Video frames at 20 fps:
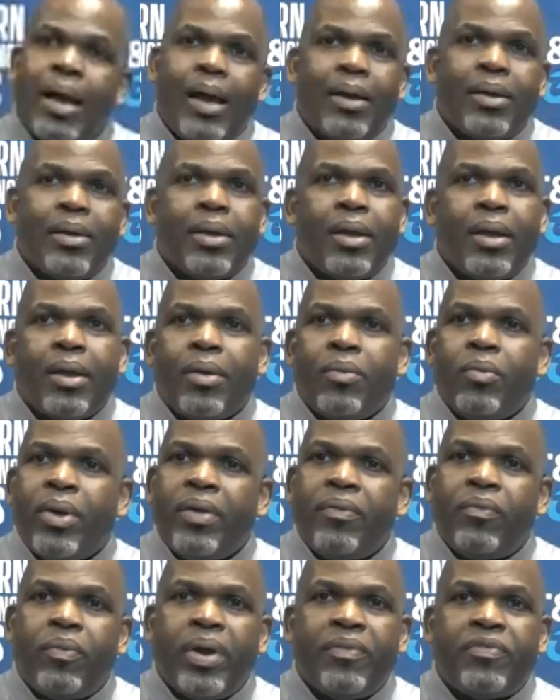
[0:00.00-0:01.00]
we,
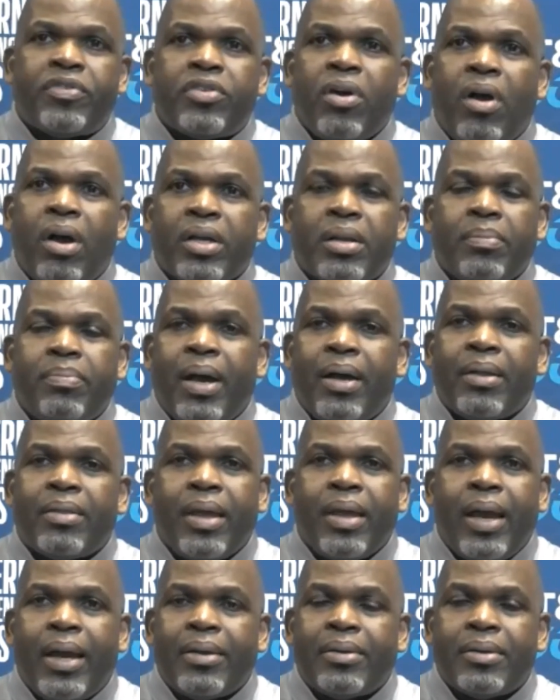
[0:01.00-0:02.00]
we've talked about that
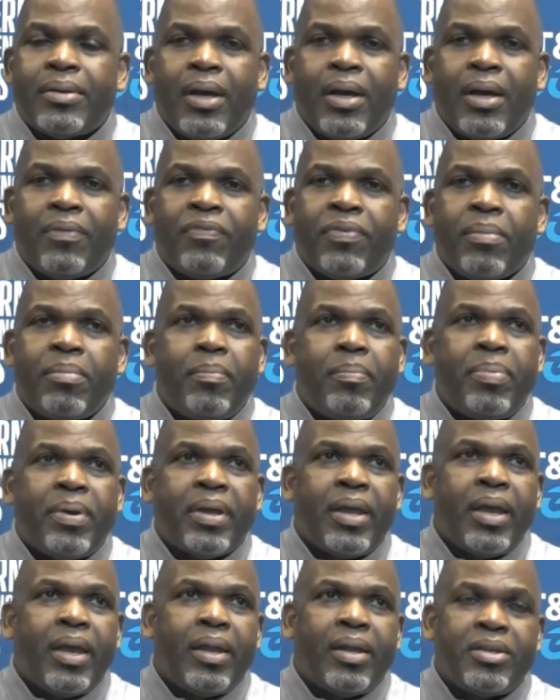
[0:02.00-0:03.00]
uh, from the
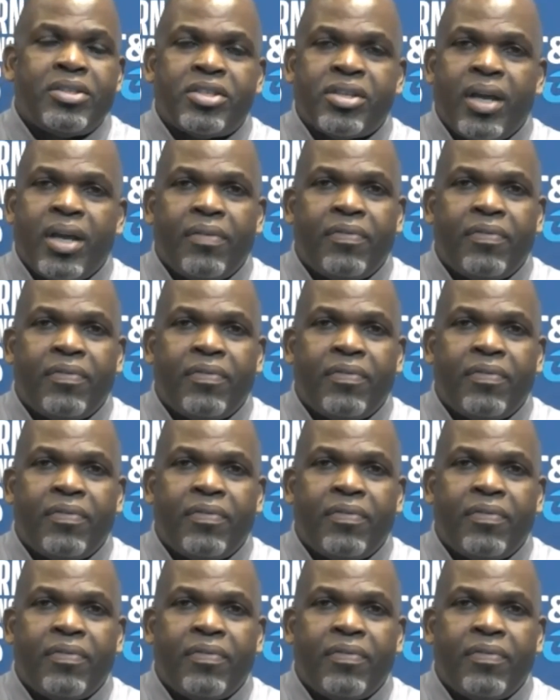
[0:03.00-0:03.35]
beginning, Jeff.